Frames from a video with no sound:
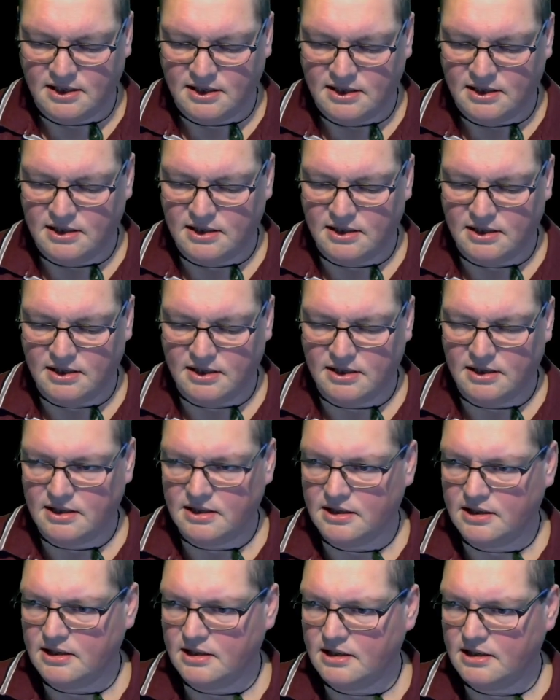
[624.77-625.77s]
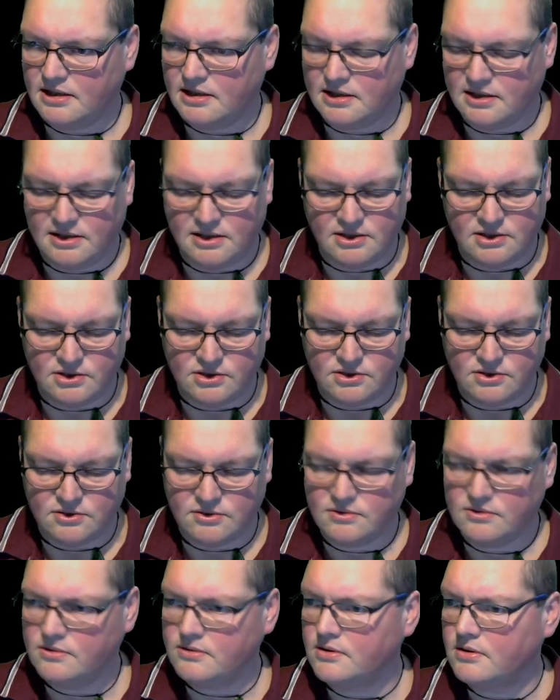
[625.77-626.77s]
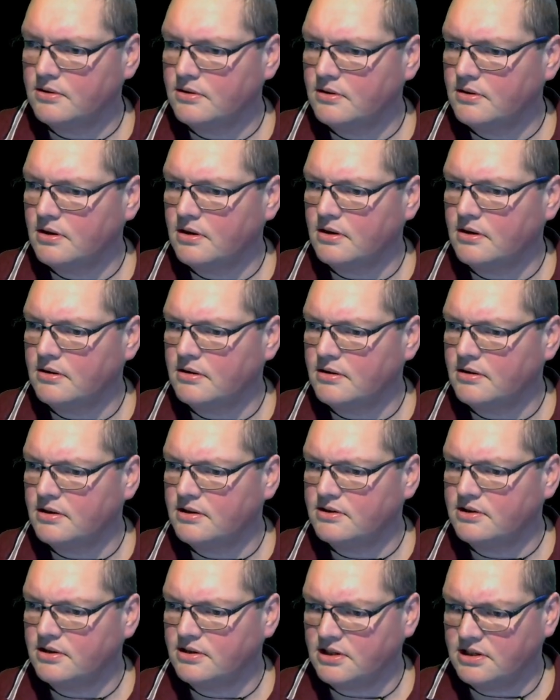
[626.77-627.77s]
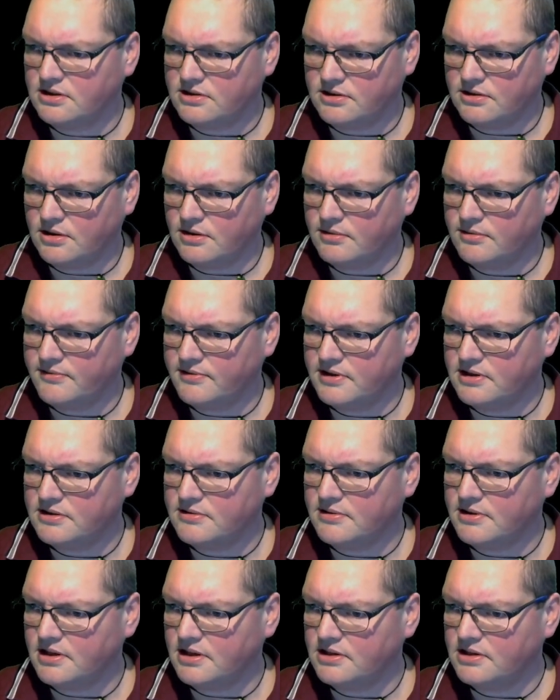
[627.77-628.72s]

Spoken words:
Sudo, don't need sudo for this one.